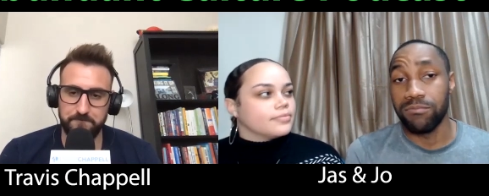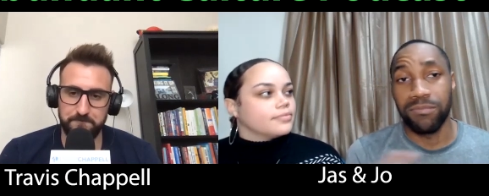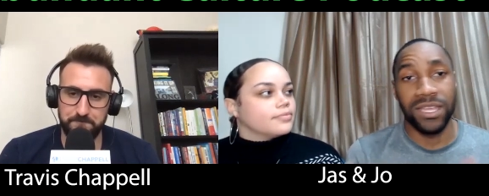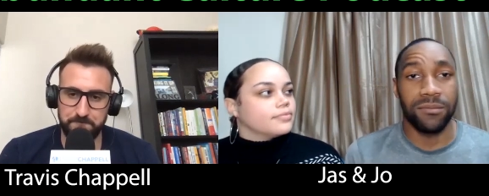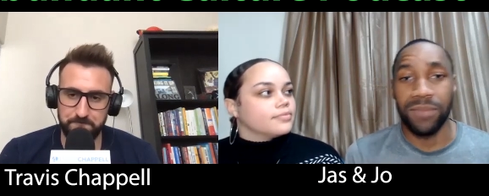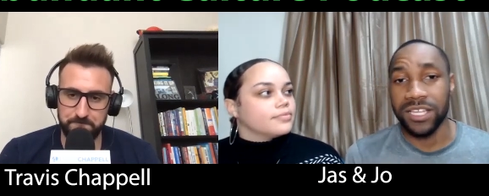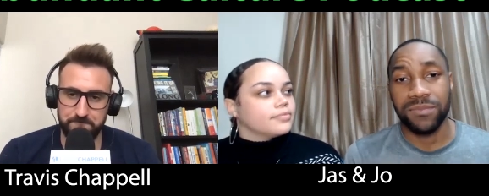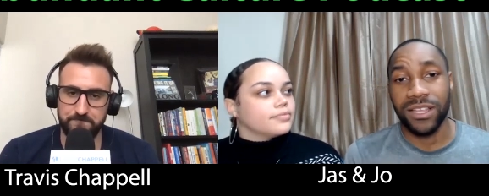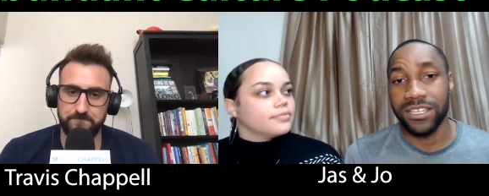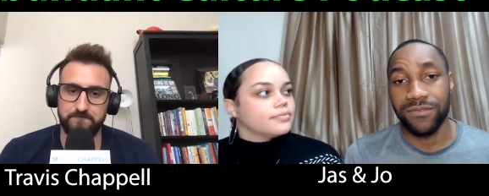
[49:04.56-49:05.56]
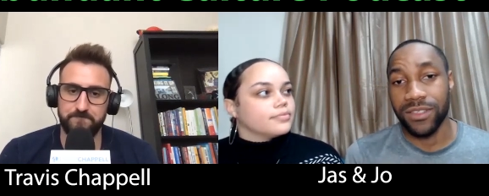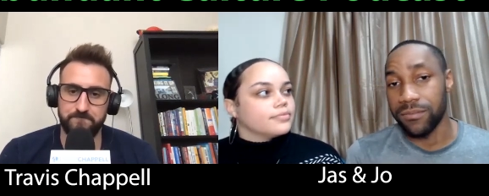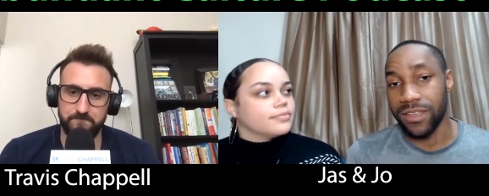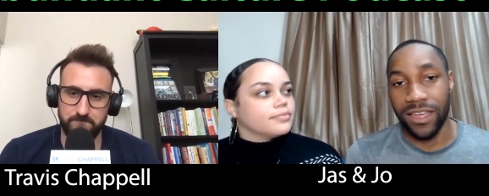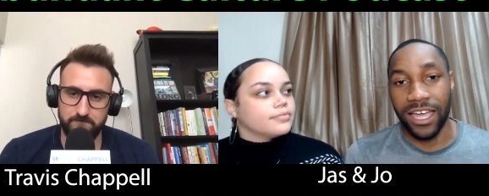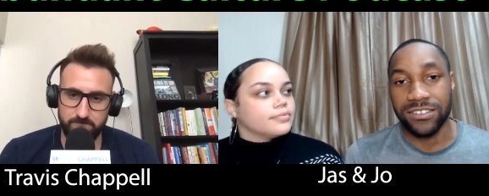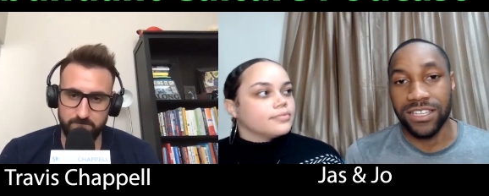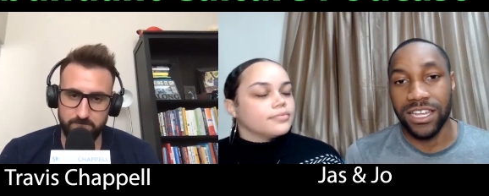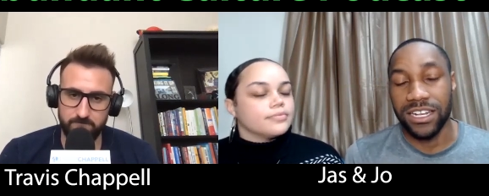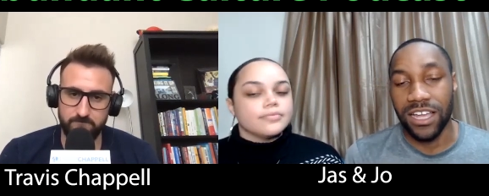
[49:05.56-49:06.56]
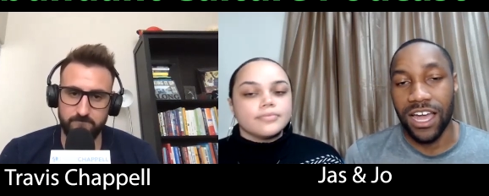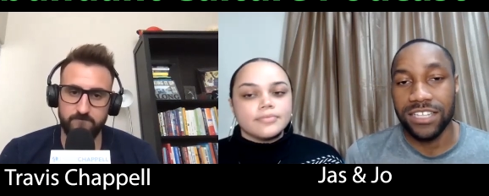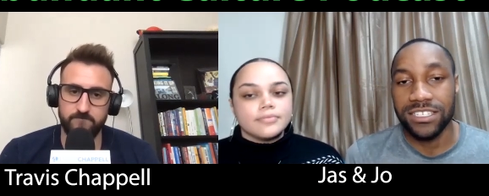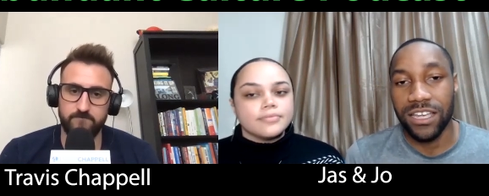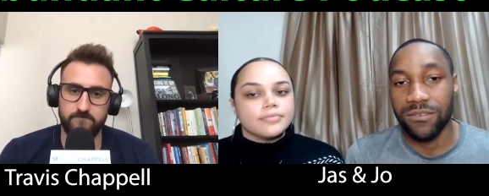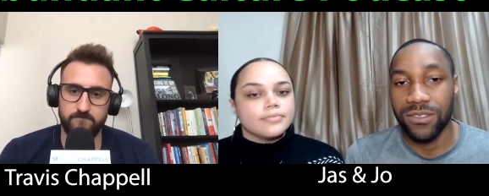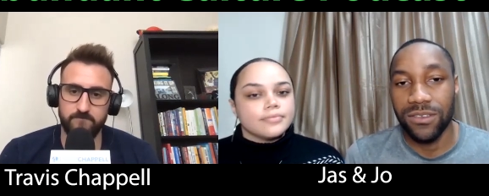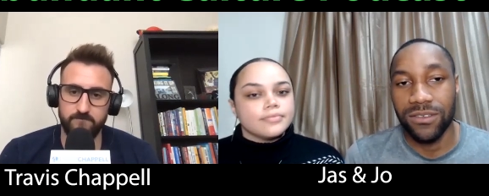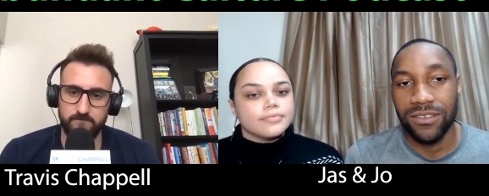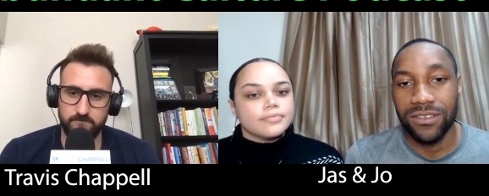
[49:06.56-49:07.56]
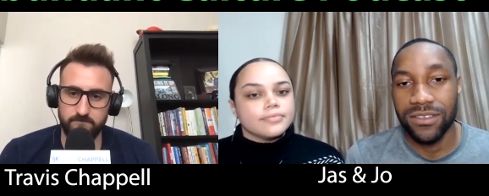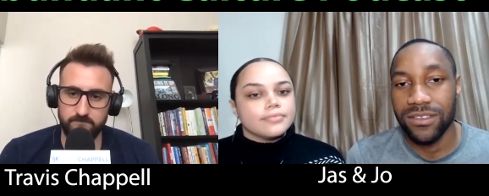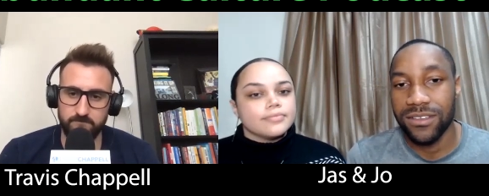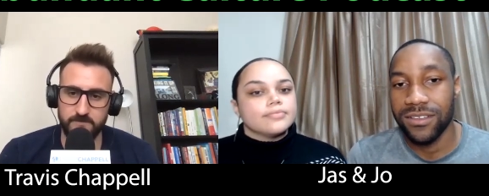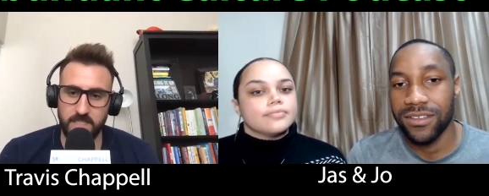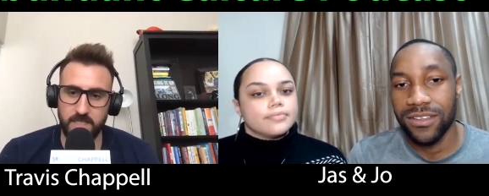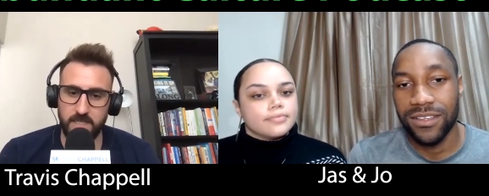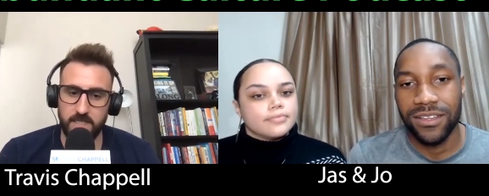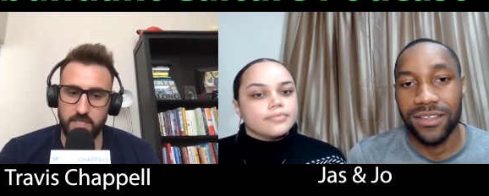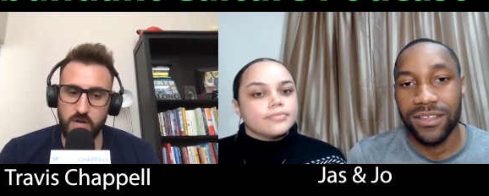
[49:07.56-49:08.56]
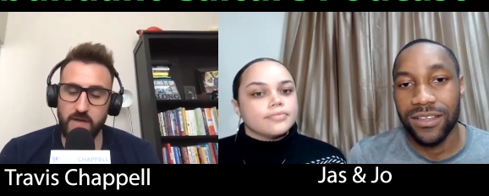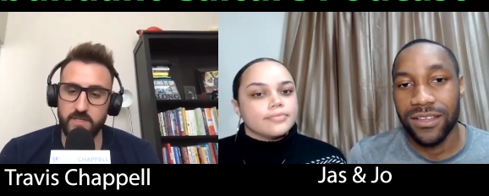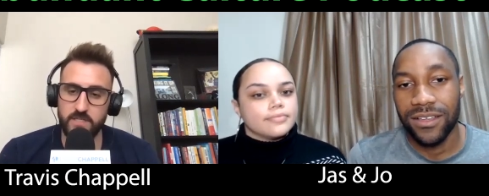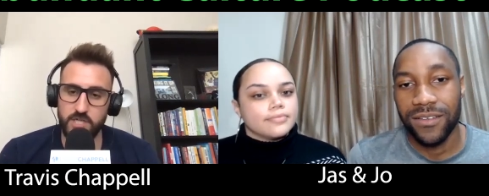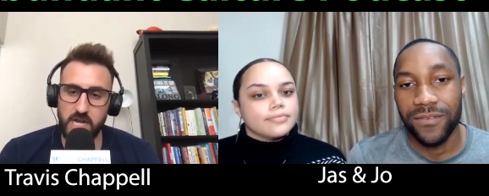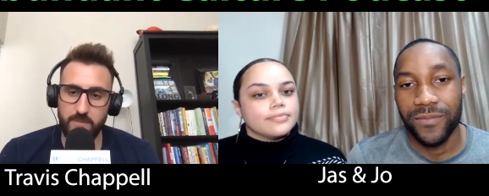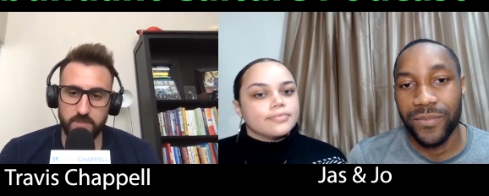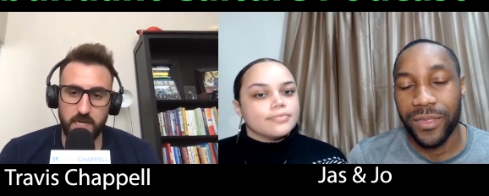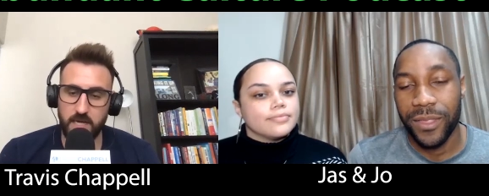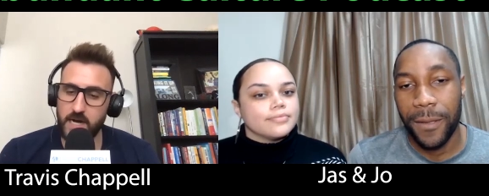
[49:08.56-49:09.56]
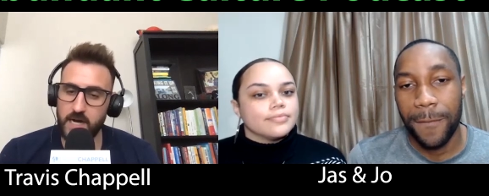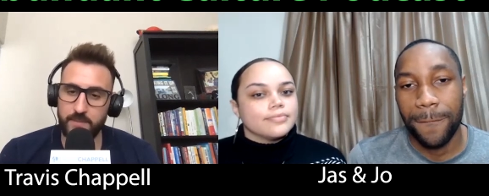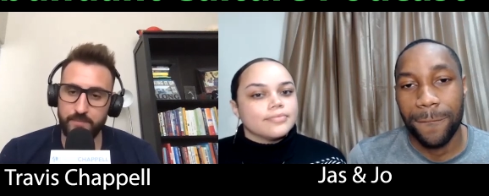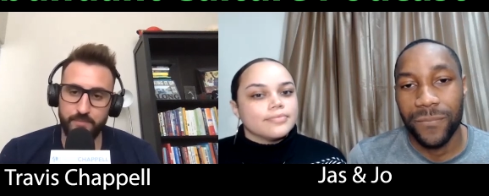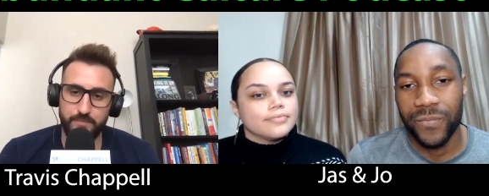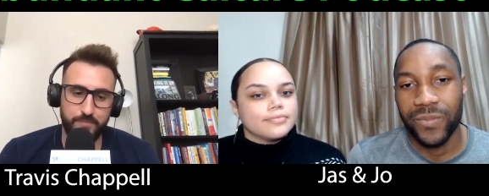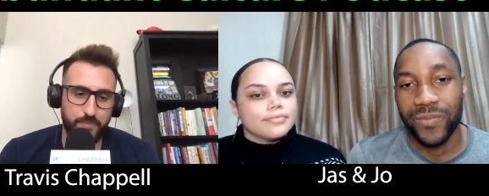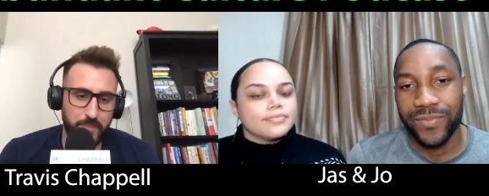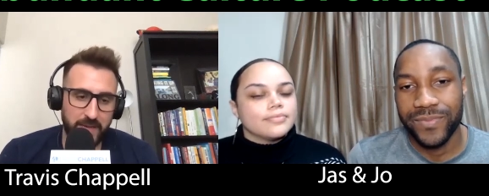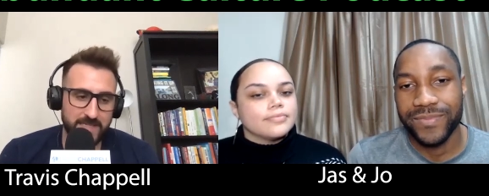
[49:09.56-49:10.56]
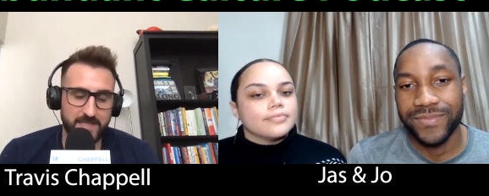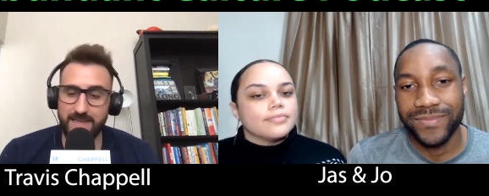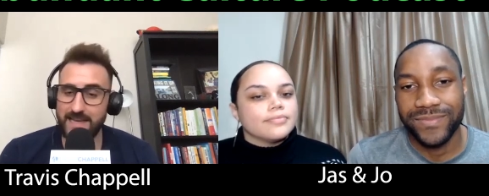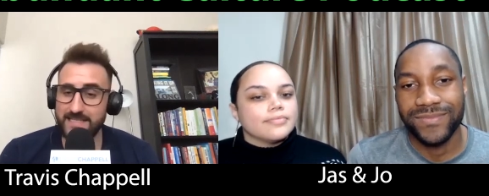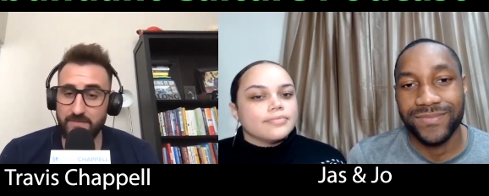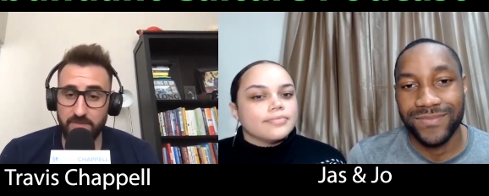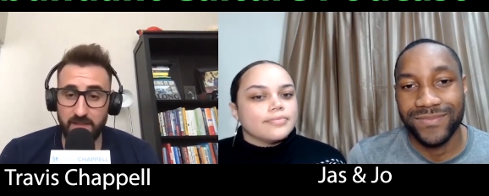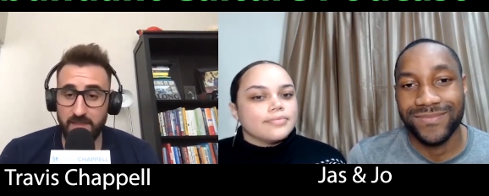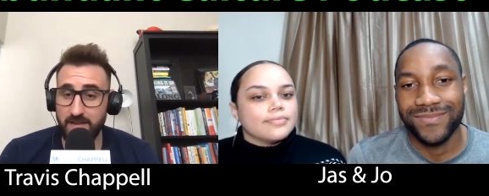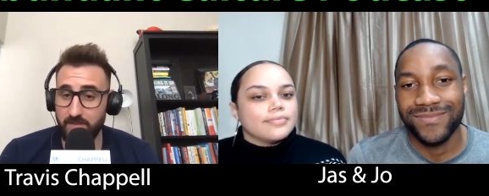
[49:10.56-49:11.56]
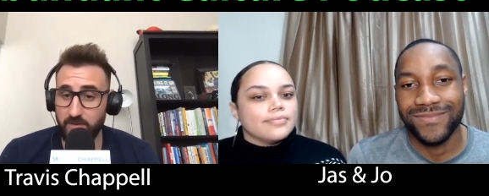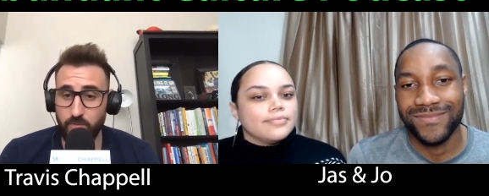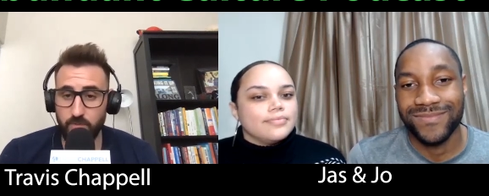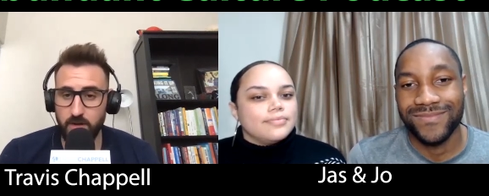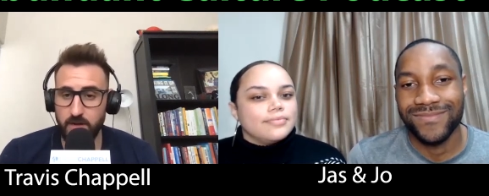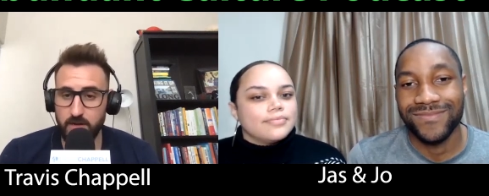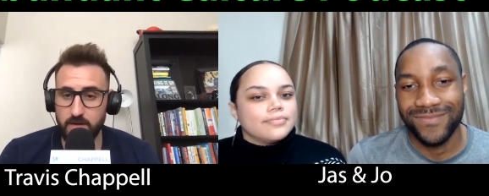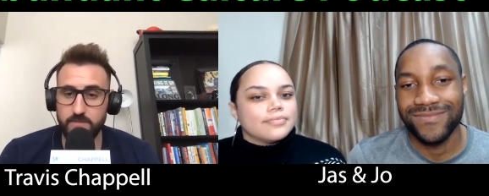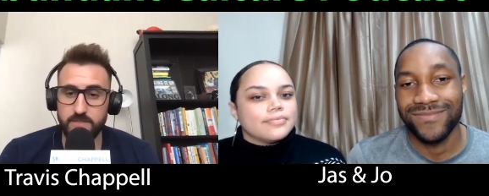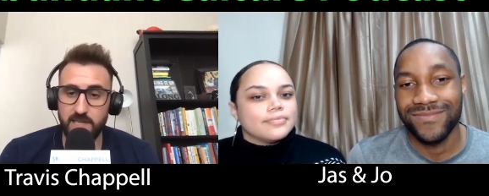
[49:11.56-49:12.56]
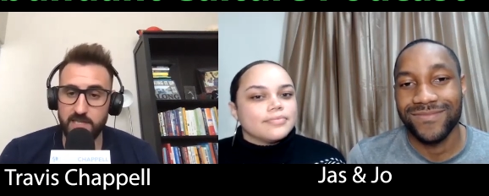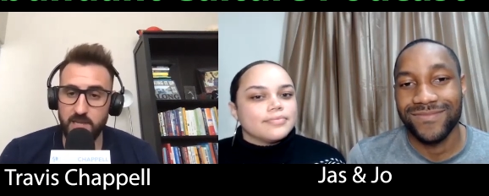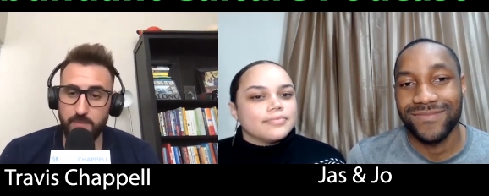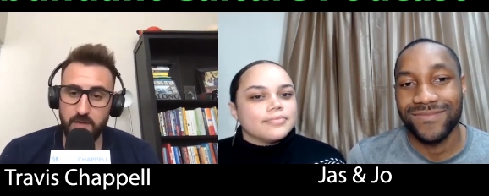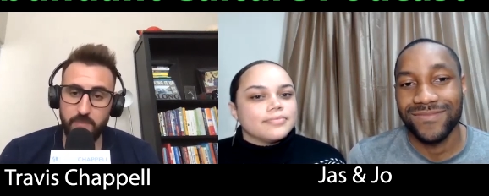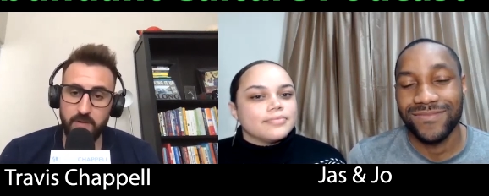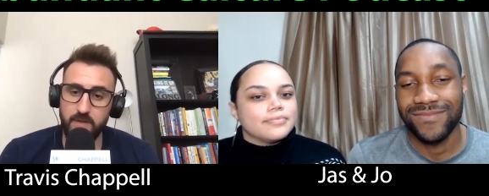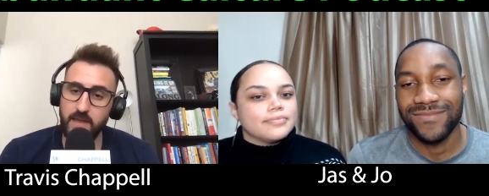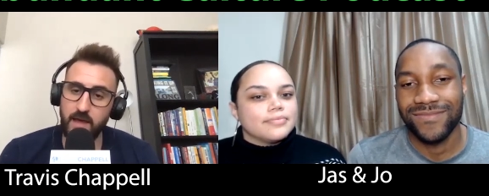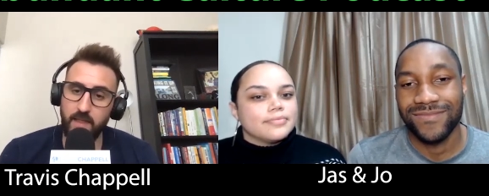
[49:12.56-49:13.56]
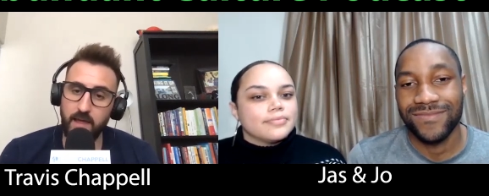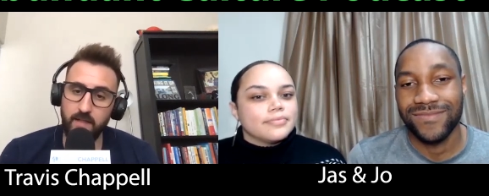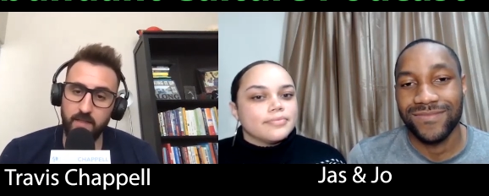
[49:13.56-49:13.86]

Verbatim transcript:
Speaker 1: be the best place for them to actually get into contact with you?
Speaker 2: TravisChappell.com basically as everything that I do. Uh, C H A P P E L L,